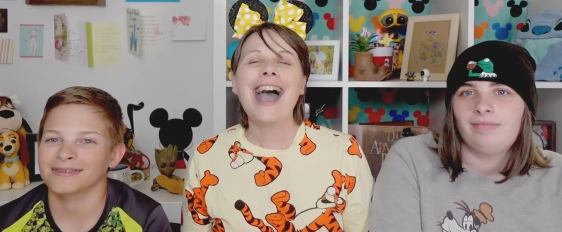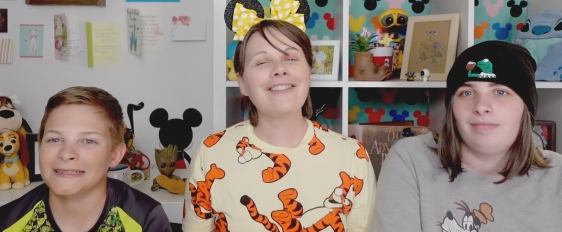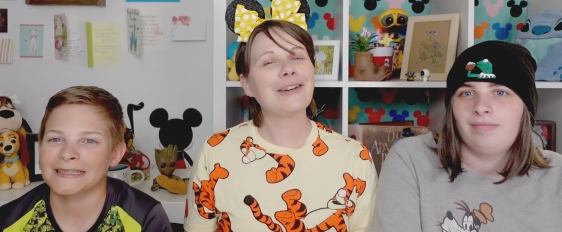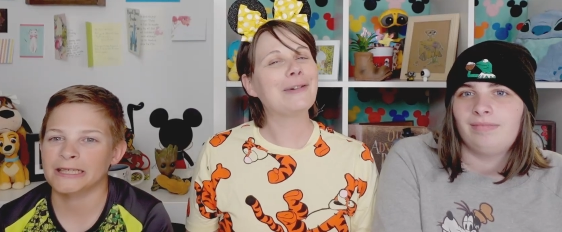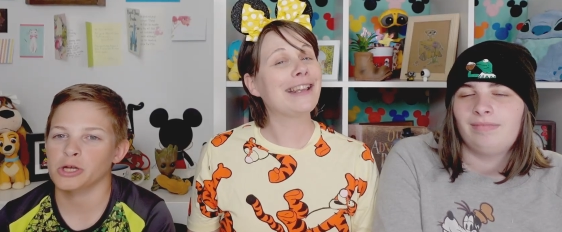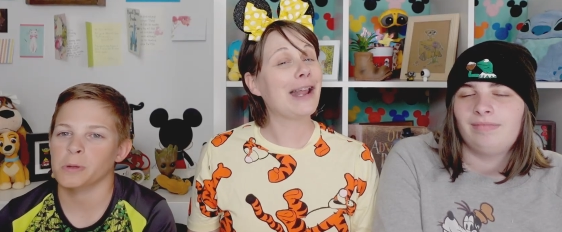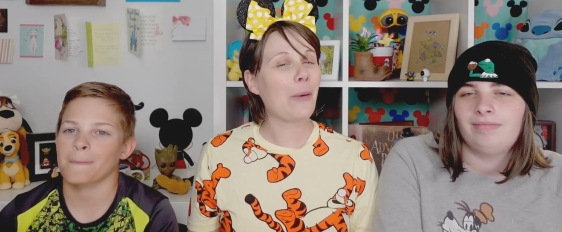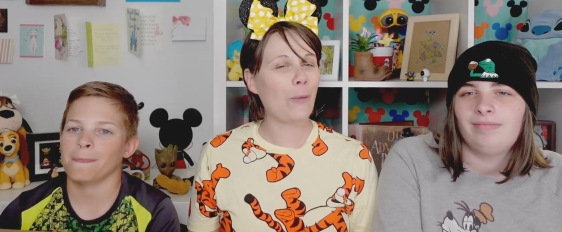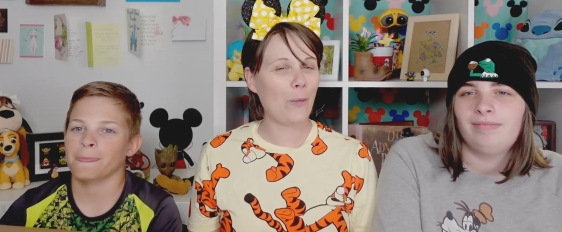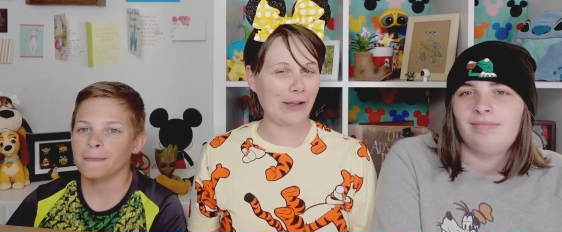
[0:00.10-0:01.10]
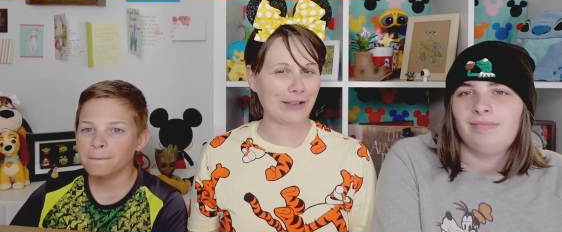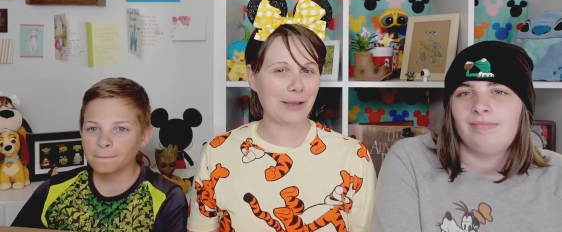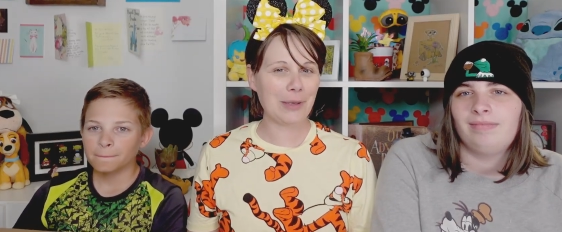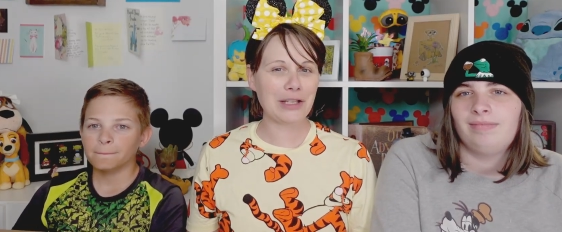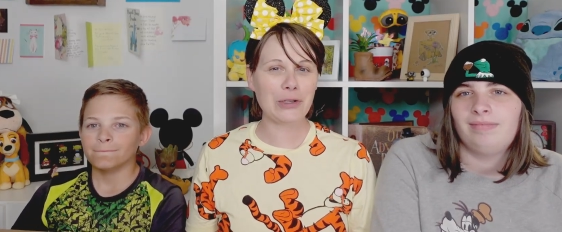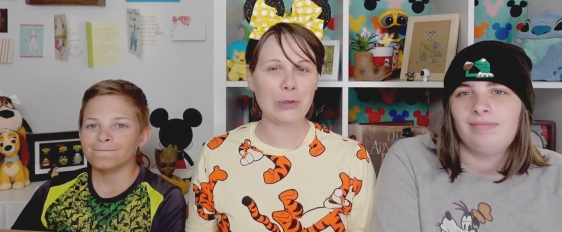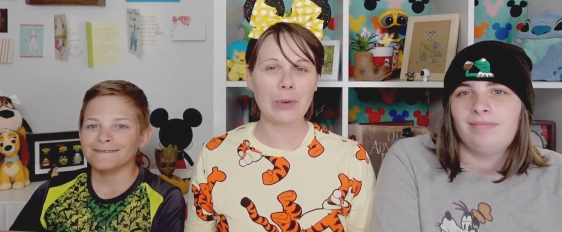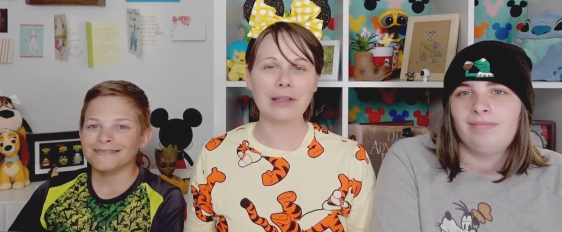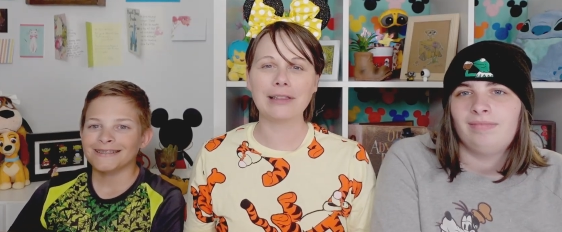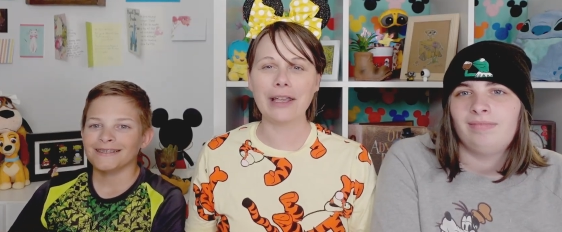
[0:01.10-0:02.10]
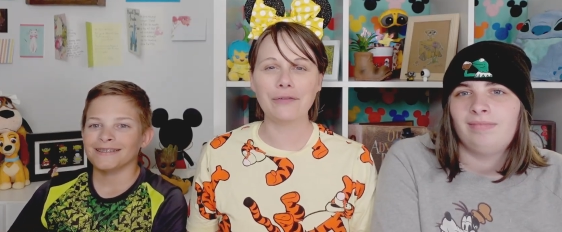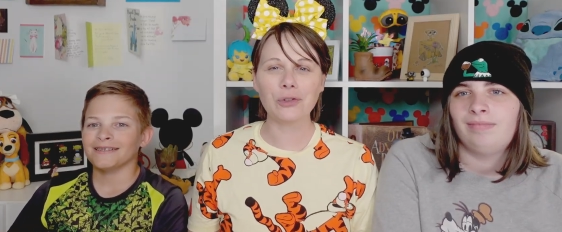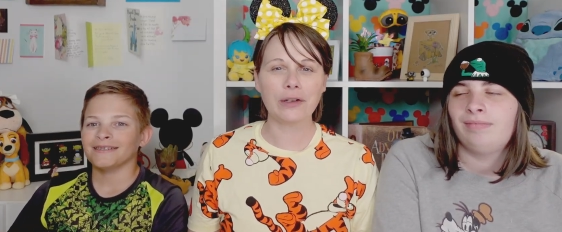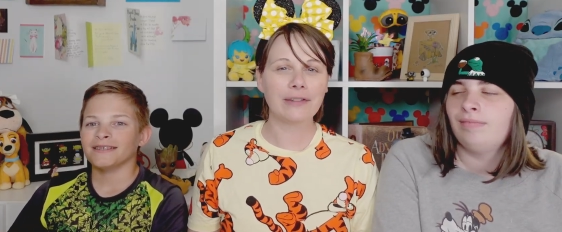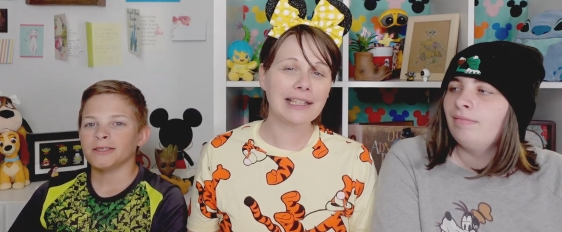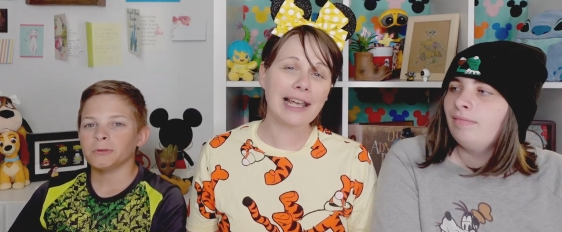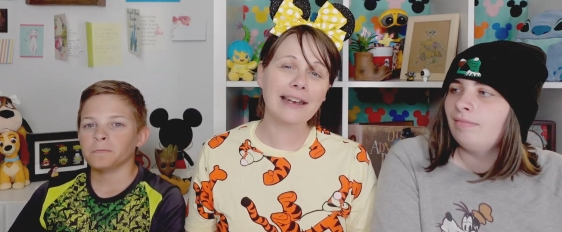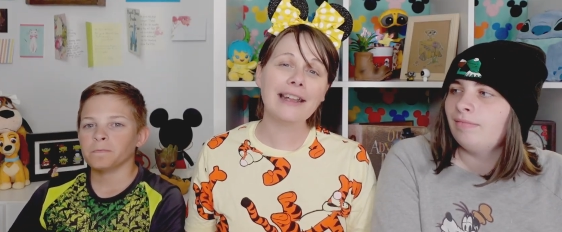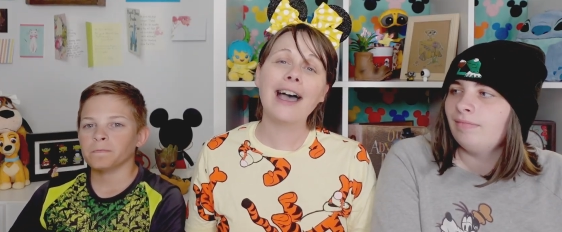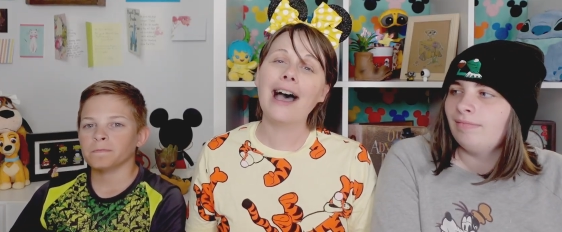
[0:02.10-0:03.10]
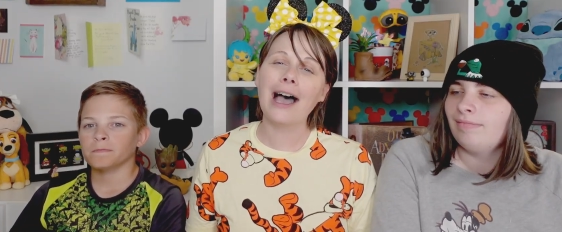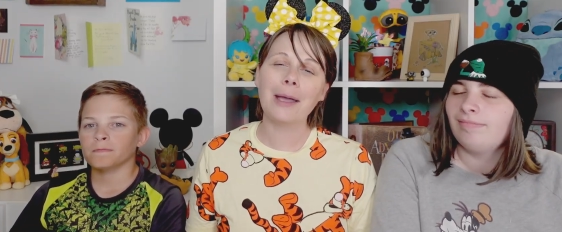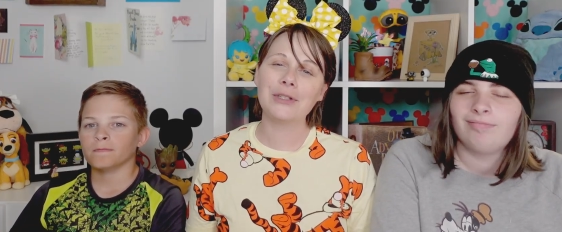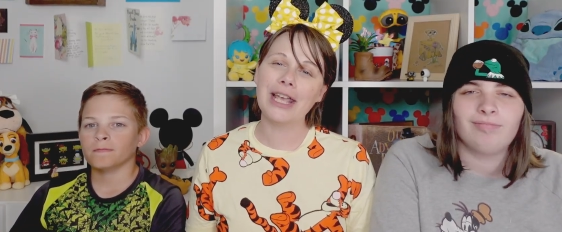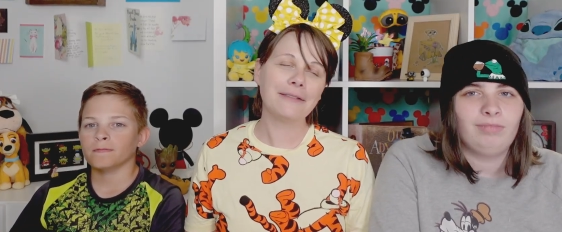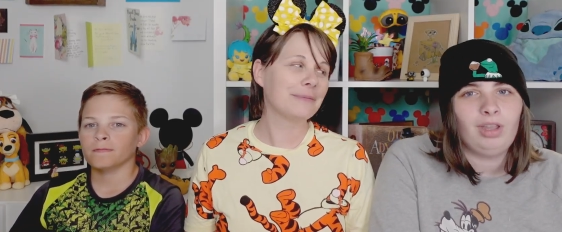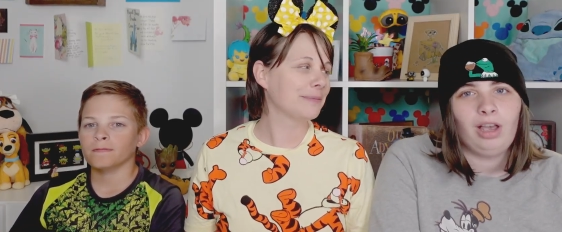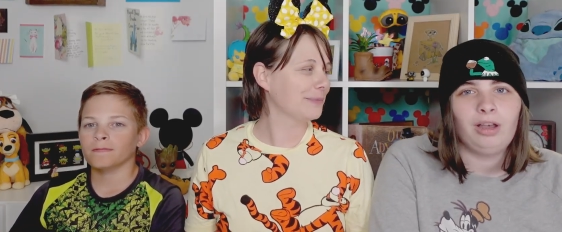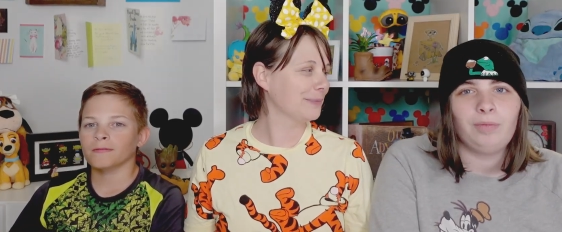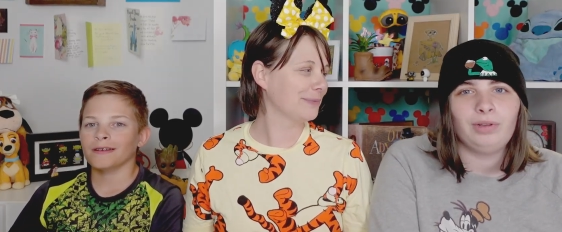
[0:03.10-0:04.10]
Speaker 1: Hi everyone, welcome to Life Joyfully Done. I'm Jen. I'm